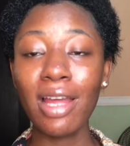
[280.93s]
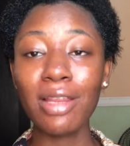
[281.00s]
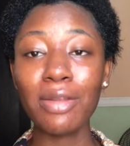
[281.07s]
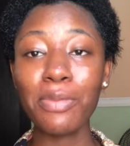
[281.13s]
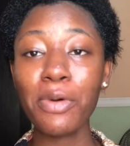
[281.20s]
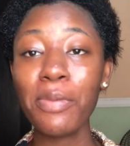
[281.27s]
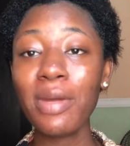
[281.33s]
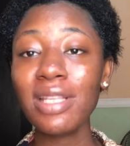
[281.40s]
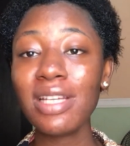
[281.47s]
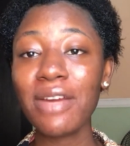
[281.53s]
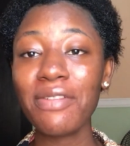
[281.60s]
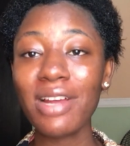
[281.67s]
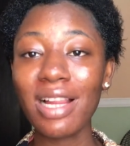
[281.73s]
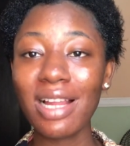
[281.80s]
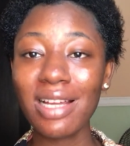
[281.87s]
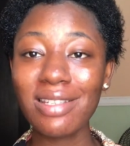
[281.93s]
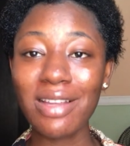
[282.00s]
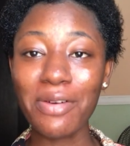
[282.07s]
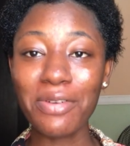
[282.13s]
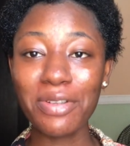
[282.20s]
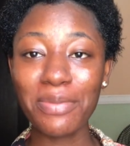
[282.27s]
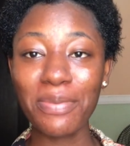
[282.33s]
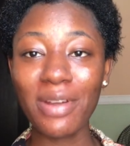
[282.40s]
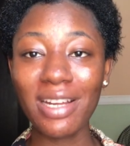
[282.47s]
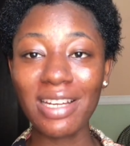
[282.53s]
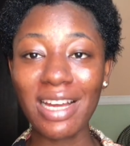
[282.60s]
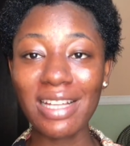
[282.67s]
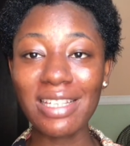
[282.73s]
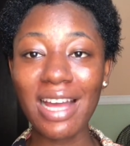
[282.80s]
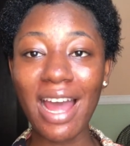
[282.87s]
The moment I realized I was
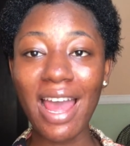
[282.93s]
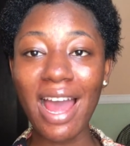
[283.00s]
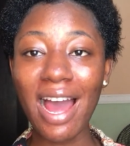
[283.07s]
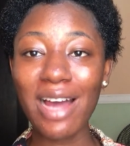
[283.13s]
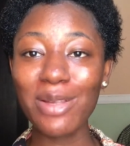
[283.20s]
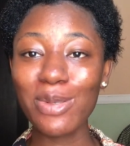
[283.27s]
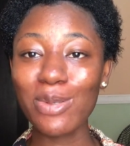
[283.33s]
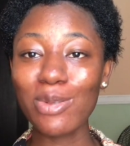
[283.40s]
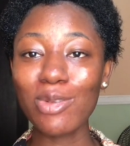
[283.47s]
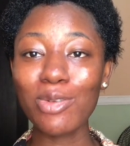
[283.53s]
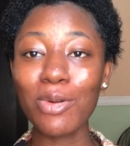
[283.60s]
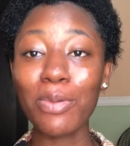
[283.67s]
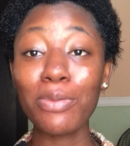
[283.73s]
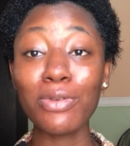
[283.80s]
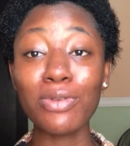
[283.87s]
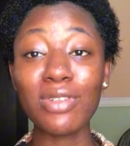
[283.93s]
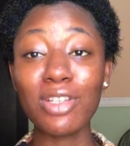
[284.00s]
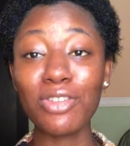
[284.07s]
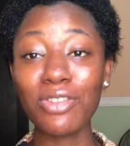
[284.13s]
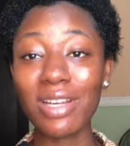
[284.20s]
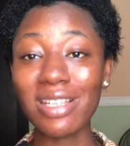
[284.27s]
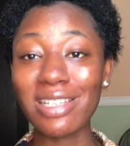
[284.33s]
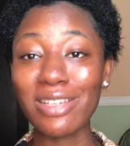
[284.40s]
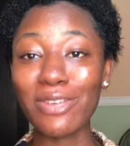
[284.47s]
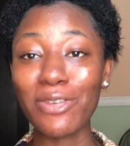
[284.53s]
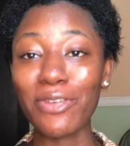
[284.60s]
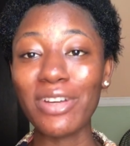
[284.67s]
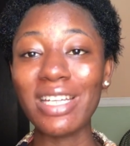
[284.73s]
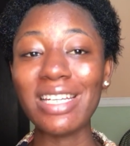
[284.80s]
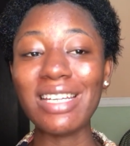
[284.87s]
pregnant, I had to stop using
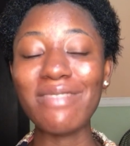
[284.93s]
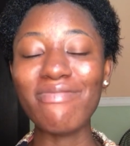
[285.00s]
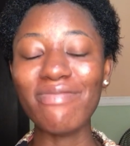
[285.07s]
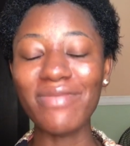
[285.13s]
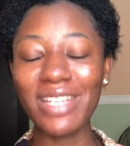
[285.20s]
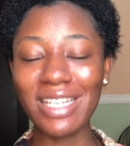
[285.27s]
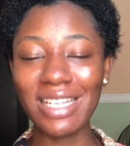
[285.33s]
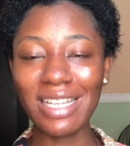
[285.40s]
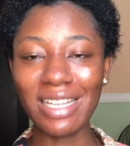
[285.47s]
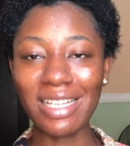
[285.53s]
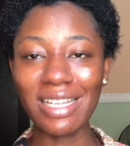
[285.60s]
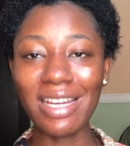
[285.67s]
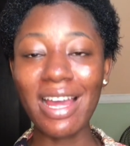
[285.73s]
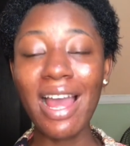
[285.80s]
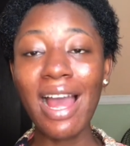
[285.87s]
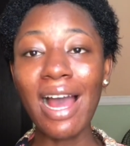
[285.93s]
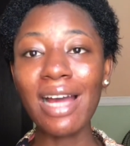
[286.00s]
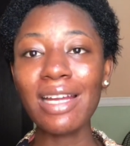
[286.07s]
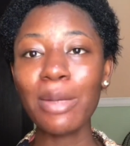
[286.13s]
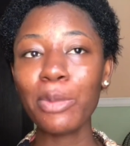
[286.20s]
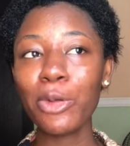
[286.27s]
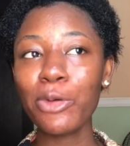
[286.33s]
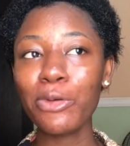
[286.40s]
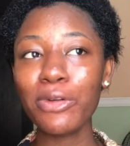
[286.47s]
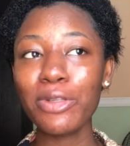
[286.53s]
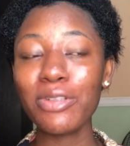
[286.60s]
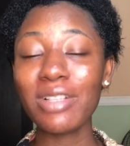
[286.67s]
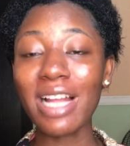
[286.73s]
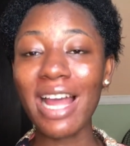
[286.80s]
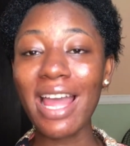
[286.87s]
tretinoin immediately. And I'm not going
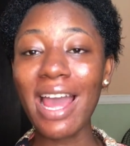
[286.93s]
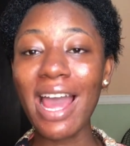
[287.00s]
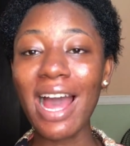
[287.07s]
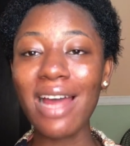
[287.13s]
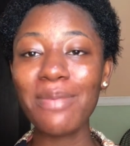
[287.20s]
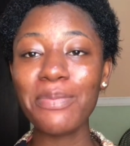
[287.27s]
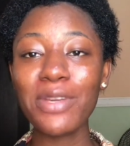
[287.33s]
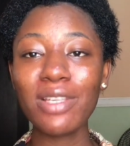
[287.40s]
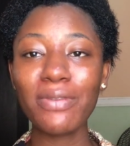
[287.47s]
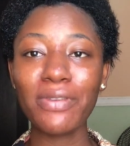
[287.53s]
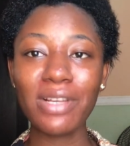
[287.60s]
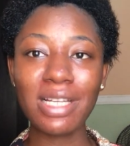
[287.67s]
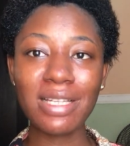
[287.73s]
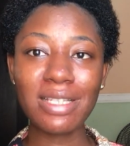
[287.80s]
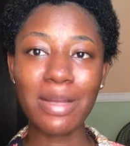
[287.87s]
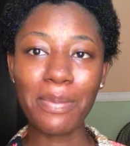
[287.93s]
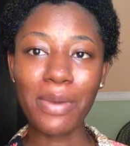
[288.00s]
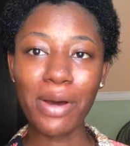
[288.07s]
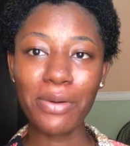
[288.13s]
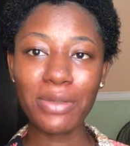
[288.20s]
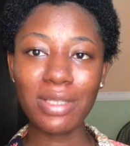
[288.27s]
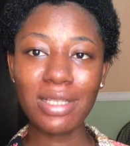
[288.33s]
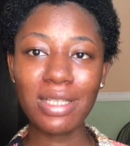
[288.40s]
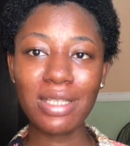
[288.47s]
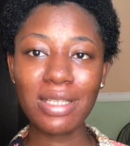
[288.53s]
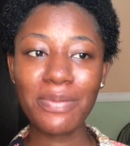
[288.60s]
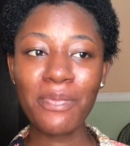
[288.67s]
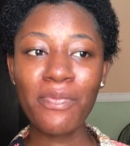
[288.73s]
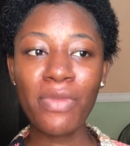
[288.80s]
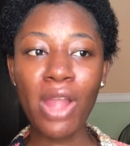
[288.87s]
to lie, I had mixed feelings about it.